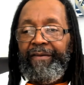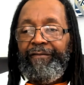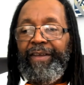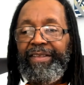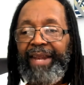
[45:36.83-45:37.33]

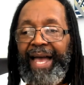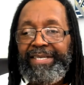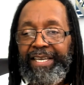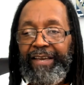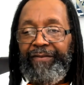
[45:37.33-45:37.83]
Visit
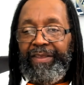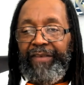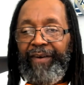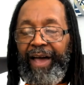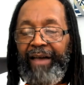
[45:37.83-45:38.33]
Isaiah
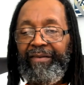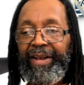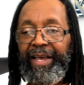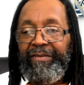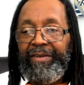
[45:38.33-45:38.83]
55
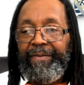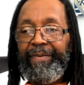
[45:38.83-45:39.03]
11.